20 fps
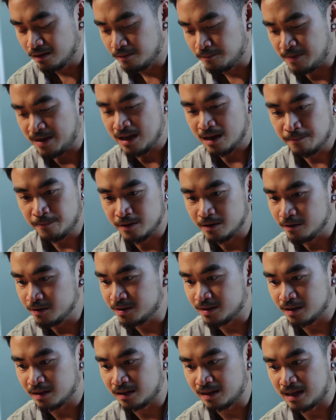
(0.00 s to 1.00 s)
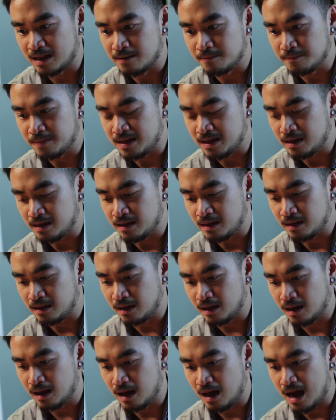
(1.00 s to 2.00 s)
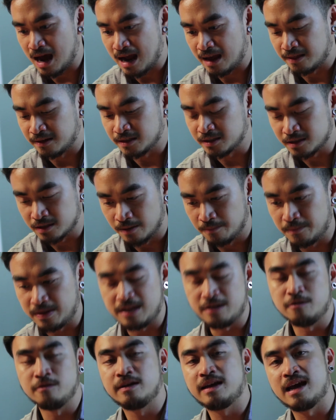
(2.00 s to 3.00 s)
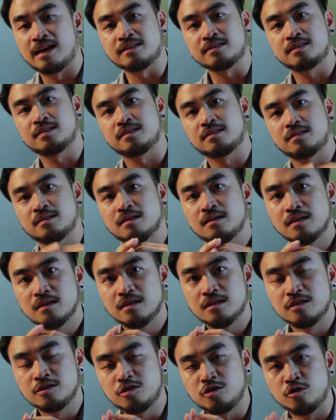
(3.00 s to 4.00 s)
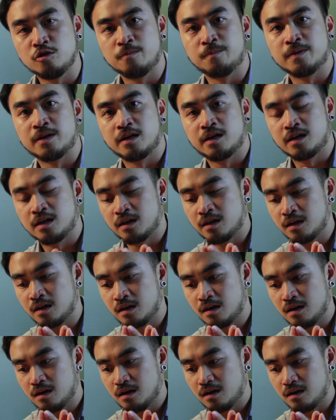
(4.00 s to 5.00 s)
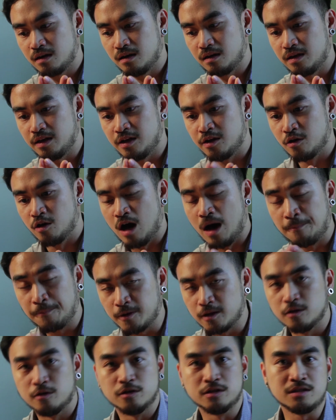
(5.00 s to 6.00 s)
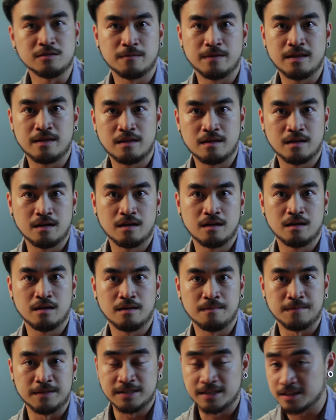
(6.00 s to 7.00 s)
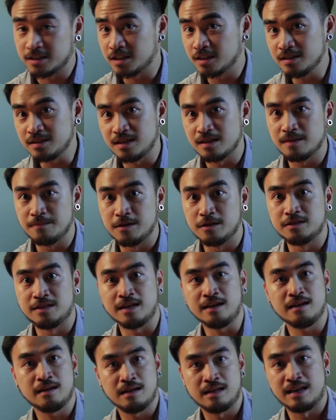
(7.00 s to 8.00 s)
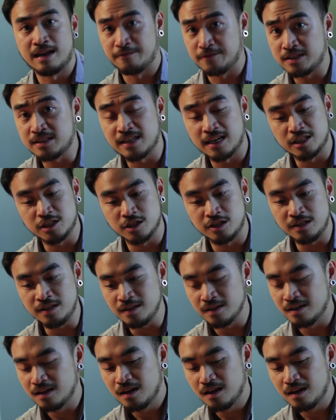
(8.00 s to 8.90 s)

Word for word: being a producer can be either somebody who gets super, you know, up close with the musicians and the music in every session,